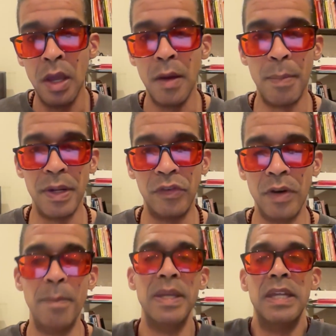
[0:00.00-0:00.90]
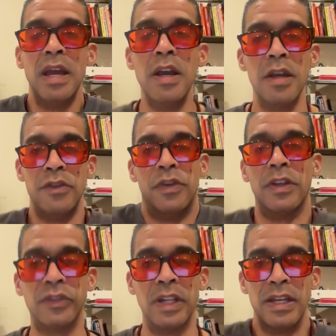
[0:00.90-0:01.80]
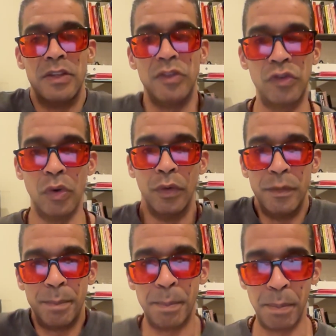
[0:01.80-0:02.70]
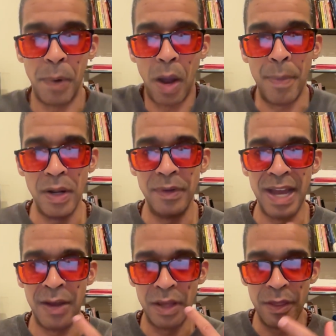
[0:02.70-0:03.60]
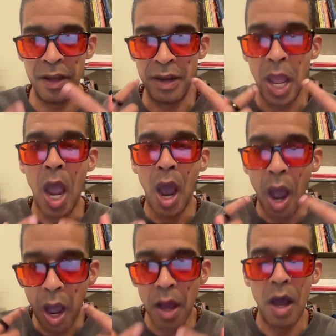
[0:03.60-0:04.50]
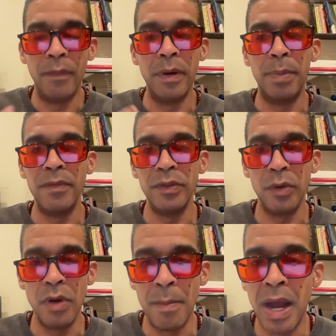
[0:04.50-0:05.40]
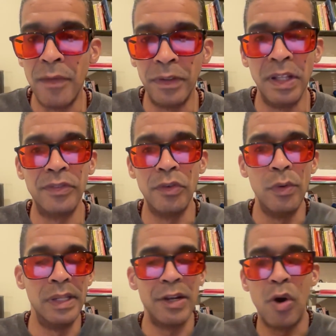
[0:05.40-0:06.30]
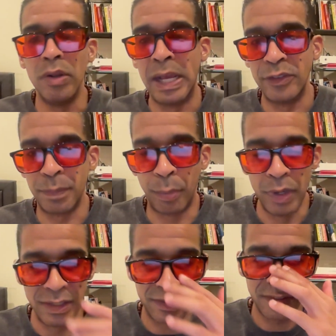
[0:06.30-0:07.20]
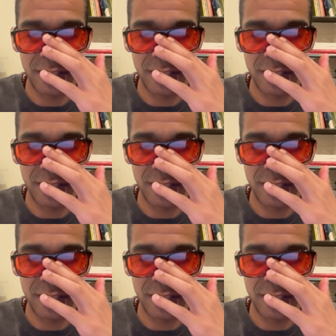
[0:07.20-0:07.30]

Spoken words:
but it shouldn't be just like the shoulders up and down and then huffing and puffing through your mouth, unless you're doing like all-out sprints,